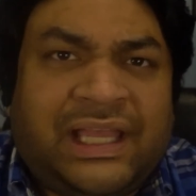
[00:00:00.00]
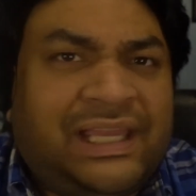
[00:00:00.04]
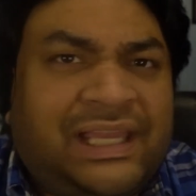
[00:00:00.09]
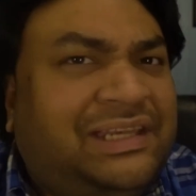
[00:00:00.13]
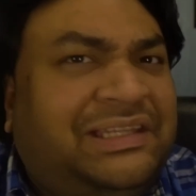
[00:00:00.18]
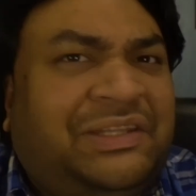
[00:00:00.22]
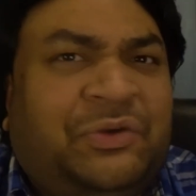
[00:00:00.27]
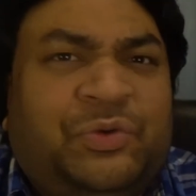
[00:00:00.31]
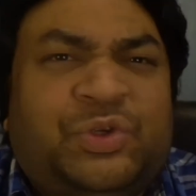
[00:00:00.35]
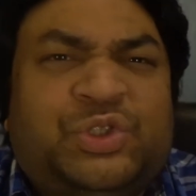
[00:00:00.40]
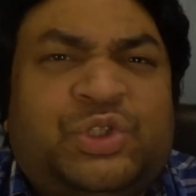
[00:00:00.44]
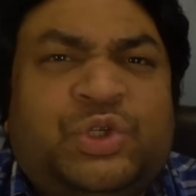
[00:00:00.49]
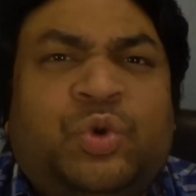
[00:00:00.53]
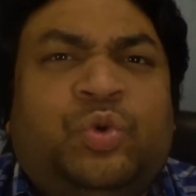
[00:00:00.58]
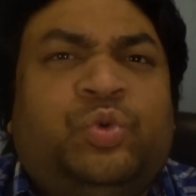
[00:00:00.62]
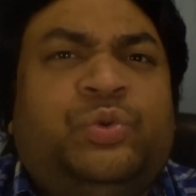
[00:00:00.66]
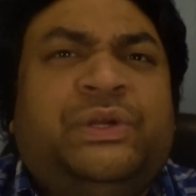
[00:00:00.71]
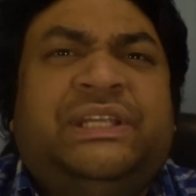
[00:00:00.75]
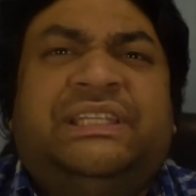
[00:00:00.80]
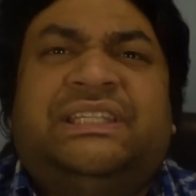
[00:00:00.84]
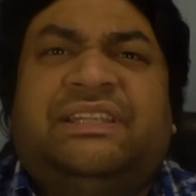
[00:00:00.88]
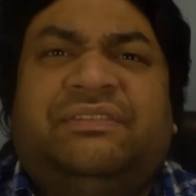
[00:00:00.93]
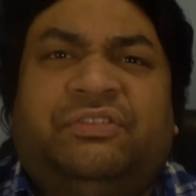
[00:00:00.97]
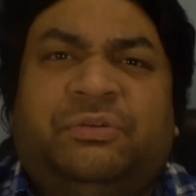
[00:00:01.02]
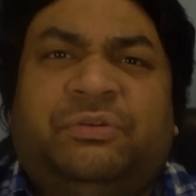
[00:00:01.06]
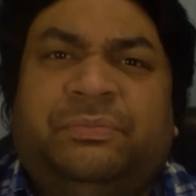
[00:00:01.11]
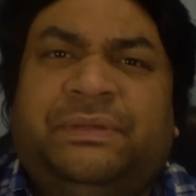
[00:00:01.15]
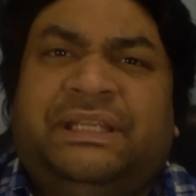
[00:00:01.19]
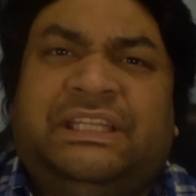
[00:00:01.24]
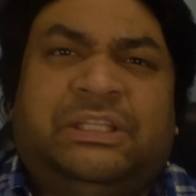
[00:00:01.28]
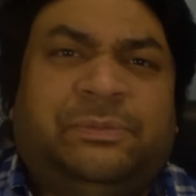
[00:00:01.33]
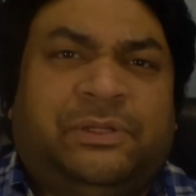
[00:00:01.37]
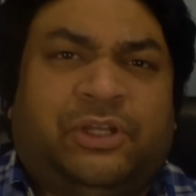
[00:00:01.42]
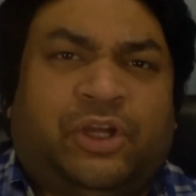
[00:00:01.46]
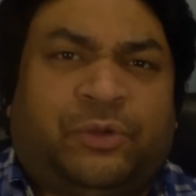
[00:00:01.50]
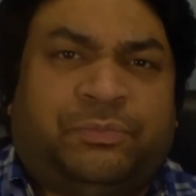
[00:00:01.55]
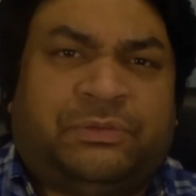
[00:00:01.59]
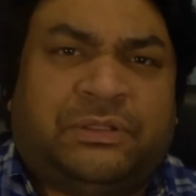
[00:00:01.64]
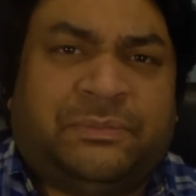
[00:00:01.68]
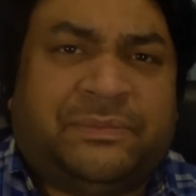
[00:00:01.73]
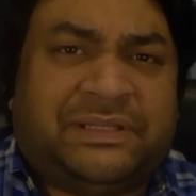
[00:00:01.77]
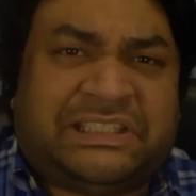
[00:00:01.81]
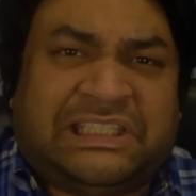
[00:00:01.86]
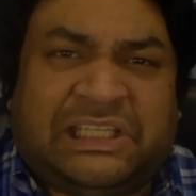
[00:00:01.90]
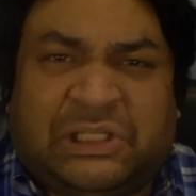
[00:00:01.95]
There was no reason for me to be
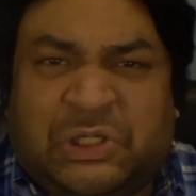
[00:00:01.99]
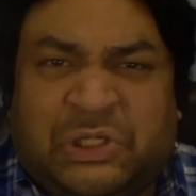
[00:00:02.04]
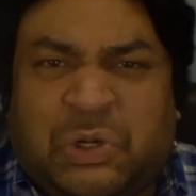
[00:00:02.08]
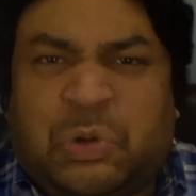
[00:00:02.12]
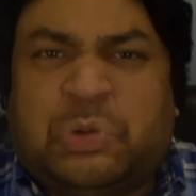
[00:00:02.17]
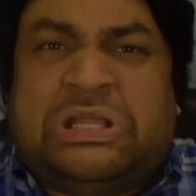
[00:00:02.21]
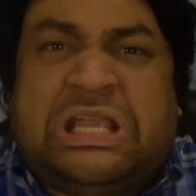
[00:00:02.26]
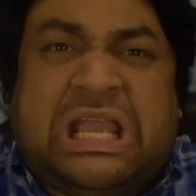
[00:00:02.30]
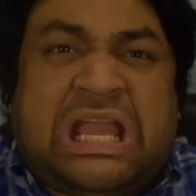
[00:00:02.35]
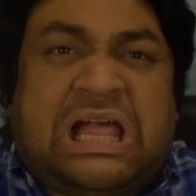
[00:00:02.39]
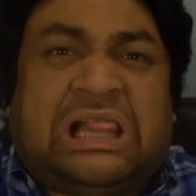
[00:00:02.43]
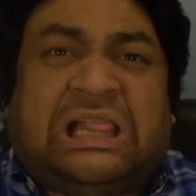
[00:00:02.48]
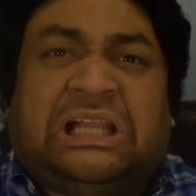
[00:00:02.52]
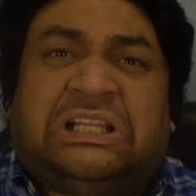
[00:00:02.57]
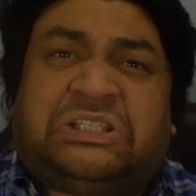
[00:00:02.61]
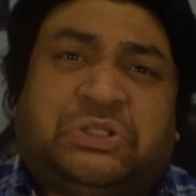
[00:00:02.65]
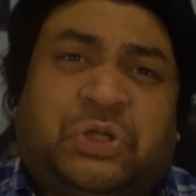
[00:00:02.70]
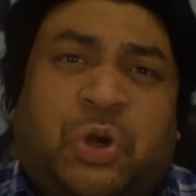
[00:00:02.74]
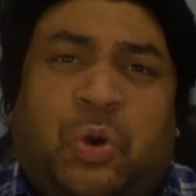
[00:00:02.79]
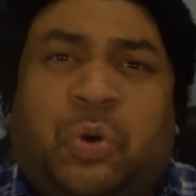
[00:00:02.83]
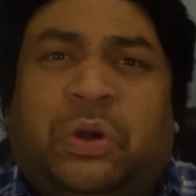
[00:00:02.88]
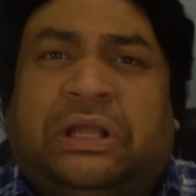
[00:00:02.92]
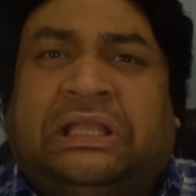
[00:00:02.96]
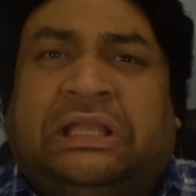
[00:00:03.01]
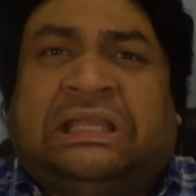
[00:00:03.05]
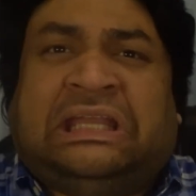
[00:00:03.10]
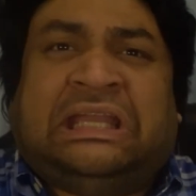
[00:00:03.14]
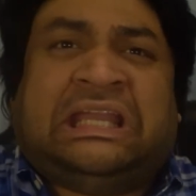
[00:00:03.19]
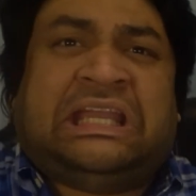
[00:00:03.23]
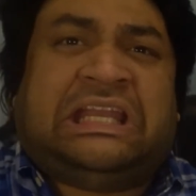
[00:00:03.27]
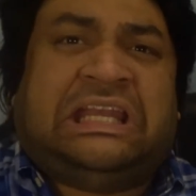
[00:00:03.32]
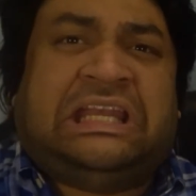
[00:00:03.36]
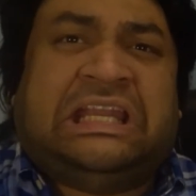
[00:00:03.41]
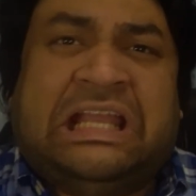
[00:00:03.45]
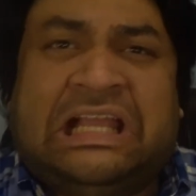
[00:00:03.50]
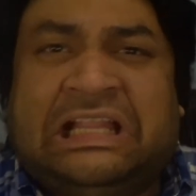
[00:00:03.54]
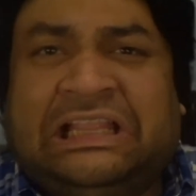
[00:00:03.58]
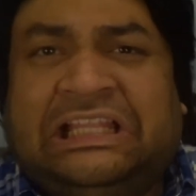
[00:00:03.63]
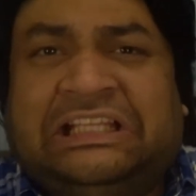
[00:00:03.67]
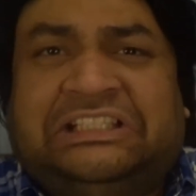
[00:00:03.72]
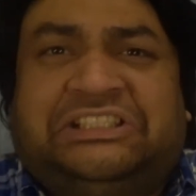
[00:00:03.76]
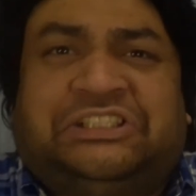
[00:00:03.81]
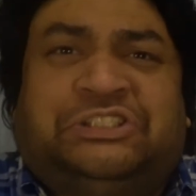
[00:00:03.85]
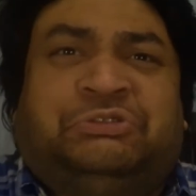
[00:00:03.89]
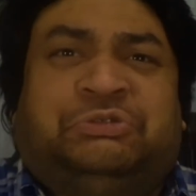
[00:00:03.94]
optimistic. No, yeah, let's go again.
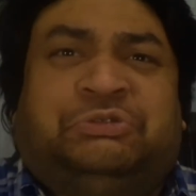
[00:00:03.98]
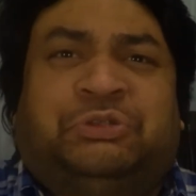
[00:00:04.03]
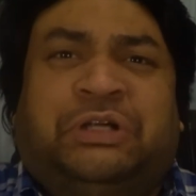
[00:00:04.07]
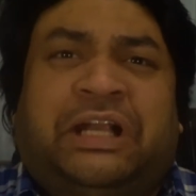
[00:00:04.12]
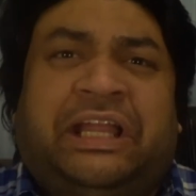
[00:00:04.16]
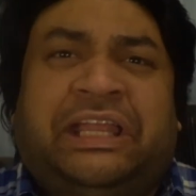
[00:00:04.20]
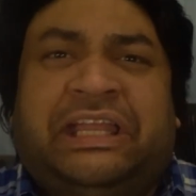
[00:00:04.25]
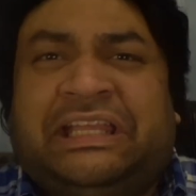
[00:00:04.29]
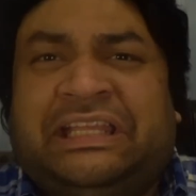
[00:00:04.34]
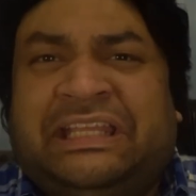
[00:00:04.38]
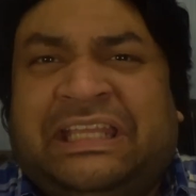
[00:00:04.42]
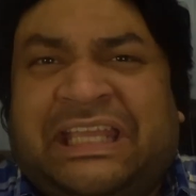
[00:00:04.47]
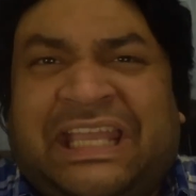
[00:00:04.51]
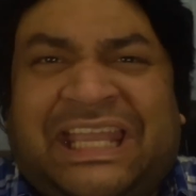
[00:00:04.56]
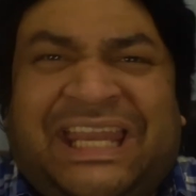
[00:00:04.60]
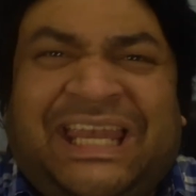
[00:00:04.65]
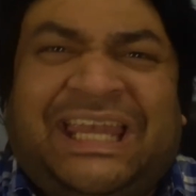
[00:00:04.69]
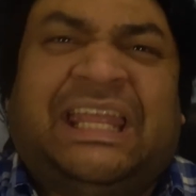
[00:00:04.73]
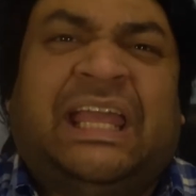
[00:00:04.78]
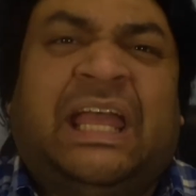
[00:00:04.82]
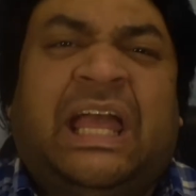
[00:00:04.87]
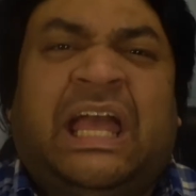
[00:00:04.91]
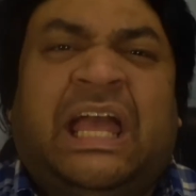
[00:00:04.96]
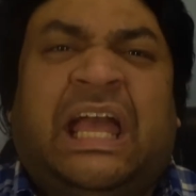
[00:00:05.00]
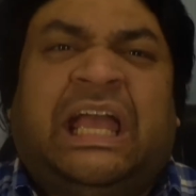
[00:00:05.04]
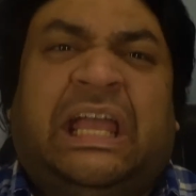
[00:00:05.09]
Let's try again.